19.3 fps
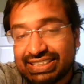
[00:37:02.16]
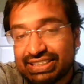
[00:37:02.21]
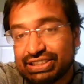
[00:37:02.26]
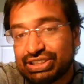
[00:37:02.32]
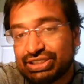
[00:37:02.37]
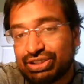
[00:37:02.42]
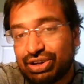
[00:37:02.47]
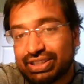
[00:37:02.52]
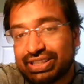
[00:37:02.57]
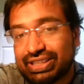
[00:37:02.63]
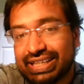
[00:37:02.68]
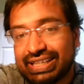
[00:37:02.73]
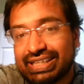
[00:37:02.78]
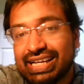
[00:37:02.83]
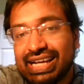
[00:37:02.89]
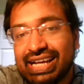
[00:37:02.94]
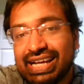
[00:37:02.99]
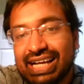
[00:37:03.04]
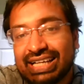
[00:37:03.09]
the sort of thing
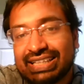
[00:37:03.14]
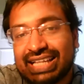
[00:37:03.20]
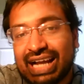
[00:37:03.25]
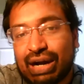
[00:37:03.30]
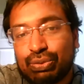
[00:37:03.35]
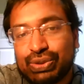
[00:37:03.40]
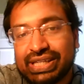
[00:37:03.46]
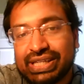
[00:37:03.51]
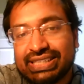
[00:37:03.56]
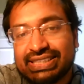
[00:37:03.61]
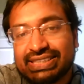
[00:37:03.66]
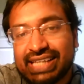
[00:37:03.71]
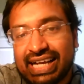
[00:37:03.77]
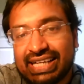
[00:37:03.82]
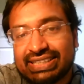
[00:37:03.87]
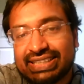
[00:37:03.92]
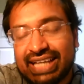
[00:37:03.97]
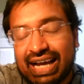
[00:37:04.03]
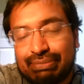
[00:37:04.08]
that we
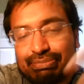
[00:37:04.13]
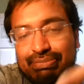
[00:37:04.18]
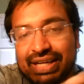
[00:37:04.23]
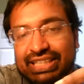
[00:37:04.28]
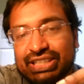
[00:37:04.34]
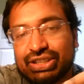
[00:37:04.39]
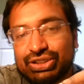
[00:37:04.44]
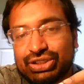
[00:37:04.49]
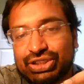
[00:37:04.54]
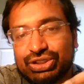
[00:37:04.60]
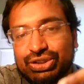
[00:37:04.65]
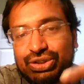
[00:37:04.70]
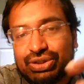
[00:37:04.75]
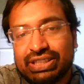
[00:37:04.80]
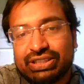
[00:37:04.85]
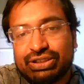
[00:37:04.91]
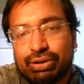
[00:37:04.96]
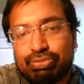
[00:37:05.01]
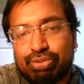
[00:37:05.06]
assess at medical
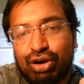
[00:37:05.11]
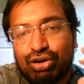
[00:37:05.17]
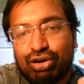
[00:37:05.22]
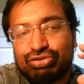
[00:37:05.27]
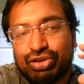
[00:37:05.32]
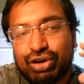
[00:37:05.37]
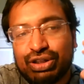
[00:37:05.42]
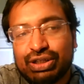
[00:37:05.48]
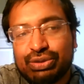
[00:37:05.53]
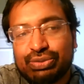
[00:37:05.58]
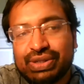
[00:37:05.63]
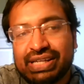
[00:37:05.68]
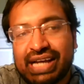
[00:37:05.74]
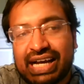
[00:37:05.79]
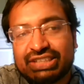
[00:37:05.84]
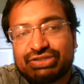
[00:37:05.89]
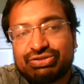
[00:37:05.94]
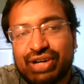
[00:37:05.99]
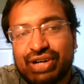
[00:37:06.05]
school in your portfolio. We
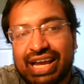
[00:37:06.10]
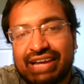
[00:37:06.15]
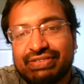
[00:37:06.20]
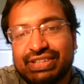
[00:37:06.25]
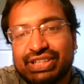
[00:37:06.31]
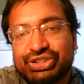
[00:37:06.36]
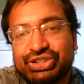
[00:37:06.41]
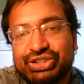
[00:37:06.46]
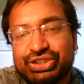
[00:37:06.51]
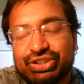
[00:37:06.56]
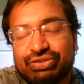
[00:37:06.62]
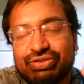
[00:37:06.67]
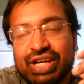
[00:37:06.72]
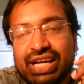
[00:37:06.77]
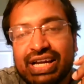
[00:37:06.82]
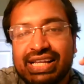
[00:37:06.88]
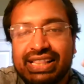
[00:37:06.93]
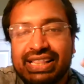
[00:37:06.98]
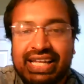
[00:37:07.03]
ask for evidence of
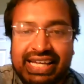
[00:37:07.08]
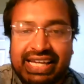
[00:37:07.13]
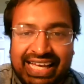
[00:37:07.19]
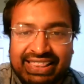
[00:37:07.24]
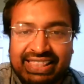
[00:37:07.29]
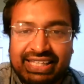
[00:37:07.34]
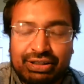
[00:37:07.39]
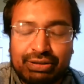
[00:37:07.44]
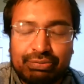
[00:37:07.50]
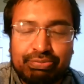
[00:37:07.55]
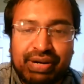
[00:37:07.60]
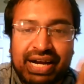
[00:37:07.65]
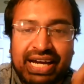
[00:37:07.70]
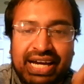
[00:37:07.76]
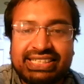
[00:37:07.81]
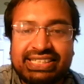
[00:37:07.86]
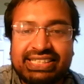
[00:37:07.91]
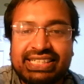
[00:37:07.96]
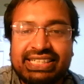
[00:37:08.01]
like ethical
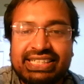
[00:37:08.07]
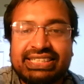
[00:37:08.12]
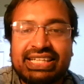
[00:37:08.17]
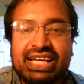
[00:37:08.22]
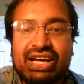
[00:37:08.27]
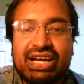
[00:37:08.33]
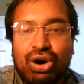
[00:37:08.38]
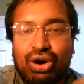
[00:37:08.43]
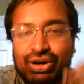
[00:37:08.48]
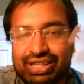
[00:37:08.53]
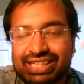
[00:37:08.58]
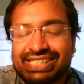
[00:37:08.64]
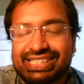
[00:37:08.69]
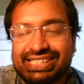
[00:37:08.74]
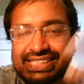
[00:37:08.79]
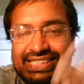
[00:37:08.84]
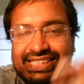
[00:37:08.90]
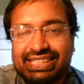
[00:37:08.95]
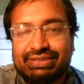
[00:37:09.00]
practice,
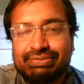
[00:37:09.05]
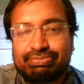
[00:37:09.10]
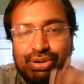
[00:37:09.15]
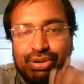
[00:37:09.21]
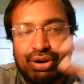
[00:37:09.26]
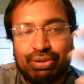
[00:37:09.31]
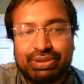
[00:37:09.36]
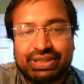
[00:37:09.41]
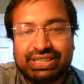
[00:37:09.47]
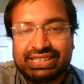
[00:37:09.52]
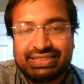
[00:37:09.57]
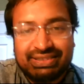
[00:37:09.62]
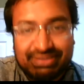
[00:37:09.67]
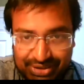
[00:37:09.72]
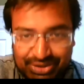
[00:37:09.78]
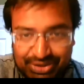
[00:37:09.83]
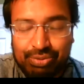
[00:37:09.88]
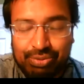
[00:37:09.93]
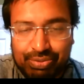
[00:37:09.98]
honesty, probity,
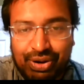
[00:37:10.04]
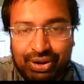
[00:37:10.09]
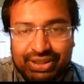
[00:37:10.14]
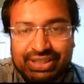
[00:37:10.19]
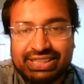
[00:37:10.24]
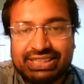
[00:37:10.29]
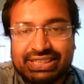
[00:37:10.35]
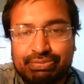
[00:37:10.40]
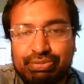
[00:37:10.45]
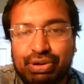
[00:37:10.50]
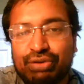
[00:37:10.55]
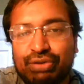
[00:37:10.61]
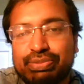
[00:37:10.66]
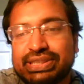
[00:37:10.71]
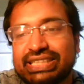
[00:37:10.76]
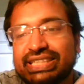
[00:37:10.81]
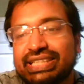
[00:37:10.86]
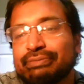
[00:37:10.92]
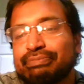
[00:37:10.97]

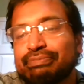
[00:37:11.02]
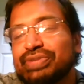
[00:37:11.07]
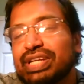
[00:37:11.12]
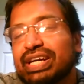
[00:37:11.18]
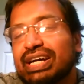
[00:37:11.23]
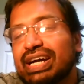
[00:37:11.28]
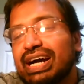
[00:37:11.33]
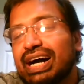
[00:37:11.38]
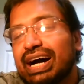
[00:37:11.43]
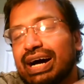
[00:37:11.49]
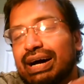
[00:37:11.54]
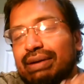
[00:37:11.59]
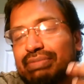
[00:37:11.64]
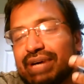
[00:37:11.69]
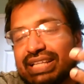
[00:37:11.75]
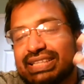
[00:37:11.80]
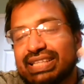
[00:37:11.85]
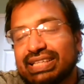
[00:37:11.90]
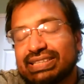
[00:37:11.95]
probity,
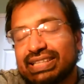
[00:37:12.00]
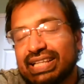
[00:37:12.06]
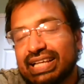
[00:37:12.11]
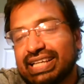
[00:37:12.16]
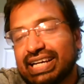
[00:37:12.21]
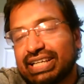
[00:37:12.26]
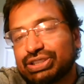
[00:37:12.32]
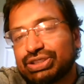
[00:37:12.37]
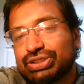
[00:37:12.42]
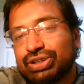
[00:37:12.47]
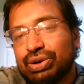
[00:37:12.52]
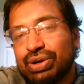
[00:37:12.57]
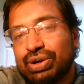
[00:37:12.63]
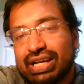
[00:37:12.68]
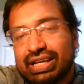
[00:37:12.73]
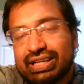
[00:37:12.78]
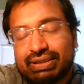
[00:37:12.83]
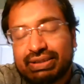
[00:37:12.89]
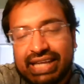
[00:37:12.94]
and things like that. So
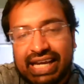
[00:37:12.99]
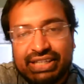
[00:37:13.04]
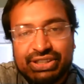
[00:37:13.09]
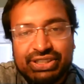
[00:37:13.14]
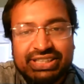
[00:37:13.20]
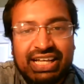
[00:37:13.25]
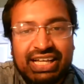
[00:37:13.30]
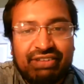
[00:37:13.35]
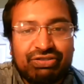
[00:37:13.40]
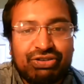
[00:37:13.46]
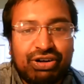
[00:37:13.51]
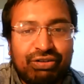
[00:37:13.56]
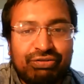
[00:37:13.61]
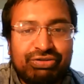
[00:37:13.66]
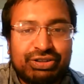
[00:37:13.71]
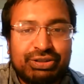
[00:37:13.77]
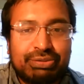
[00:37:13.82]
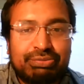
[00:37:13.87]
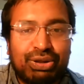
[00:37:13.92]
get yourself
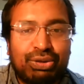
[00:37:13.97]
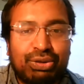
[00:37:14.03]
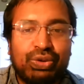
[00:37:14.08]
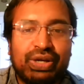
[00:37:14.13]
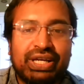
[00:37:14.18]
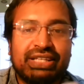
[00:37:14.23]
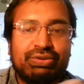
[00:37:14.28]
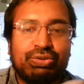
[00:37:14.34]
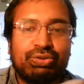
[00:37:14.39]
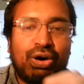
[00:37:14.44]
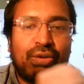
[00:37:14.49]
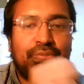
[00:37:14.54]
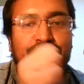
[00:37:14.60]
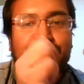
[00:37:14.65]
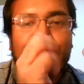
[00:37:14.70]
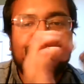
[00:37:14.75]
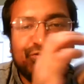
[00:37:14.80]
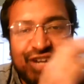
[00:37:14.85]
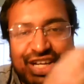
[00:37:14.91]
comfortable with what
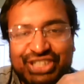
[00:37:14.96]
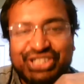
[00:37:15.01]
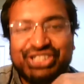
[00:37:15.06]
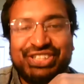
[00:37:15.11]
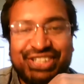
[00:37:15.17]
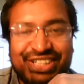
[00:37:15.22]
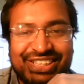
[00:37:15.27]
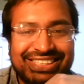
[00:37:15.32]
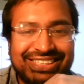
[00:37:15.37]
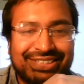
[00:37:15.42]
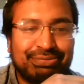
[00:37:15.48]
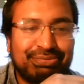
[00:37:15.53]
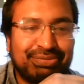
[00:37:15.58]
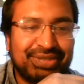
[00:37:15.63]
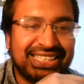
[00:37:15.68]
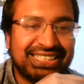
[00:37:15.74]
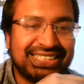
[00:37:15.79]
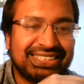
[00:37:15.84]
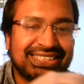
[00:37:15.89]
professionalism
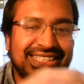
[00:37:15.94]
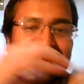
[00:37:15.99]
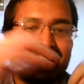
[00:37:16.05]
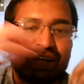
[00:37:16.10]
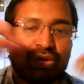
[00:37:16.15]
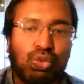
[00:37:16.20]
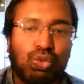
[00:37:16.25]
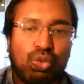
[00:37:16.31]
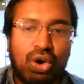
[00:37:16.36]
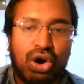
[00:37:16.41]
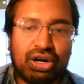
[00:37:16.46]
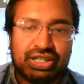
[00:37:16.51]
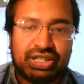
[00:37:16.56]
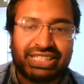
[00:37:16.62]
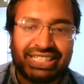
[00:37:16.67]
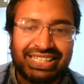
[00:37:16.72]
means and what